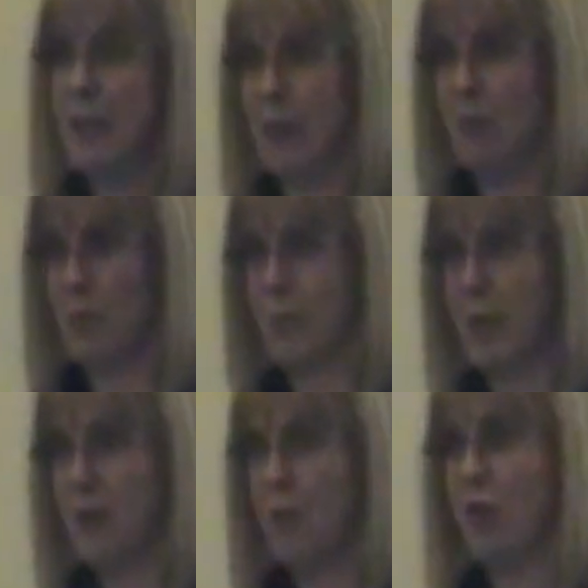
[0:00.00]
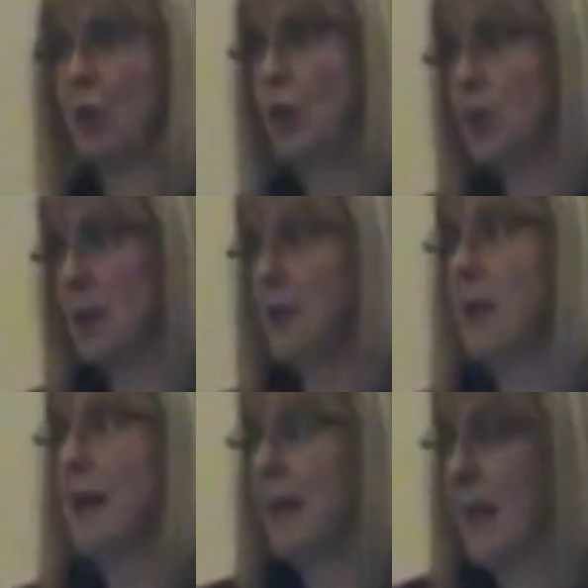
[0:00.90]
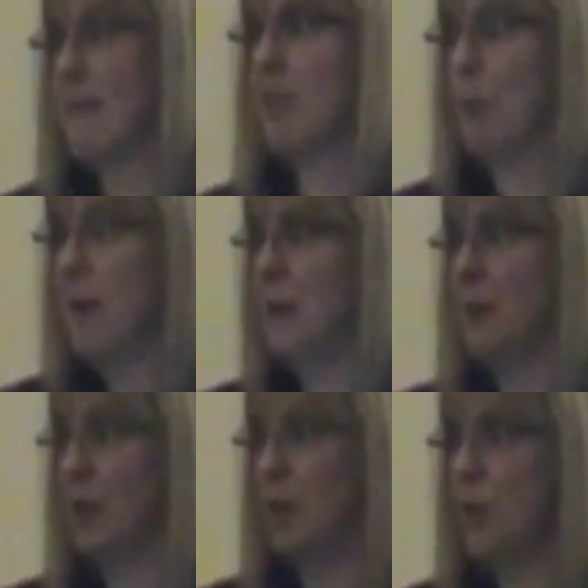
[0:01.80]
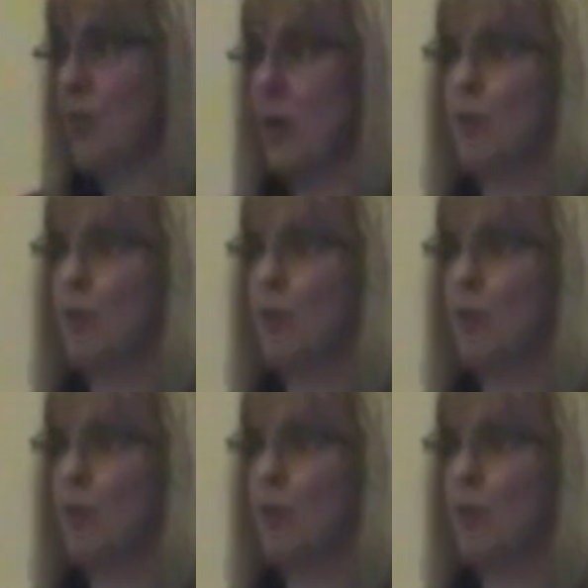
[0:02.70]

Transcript: things, right? So you can get some ideas